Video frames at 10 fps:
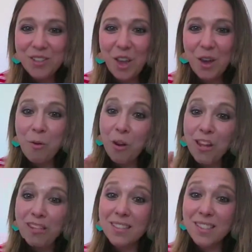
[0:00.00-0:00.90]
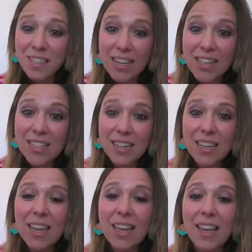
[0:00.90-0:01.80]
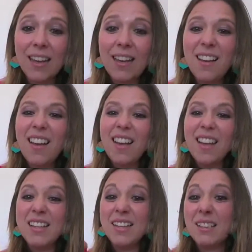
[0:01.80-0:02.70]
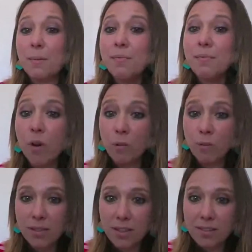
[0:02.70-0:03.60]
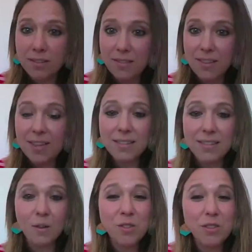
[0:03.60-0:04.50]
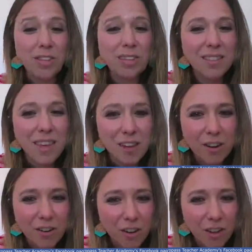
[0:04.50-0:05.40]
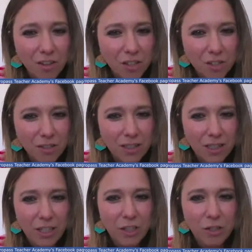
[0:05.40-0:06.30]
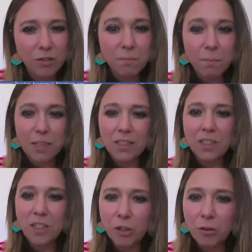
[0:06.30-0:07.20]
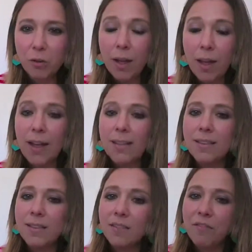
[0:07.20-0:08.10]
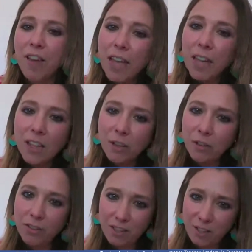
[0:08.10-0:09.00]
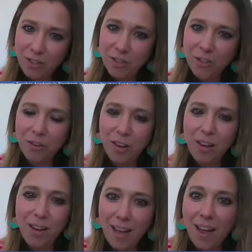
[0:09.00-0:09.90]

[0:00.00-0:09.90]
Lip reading: So what is changing here is the process, is also the technological issues, but you and the value that you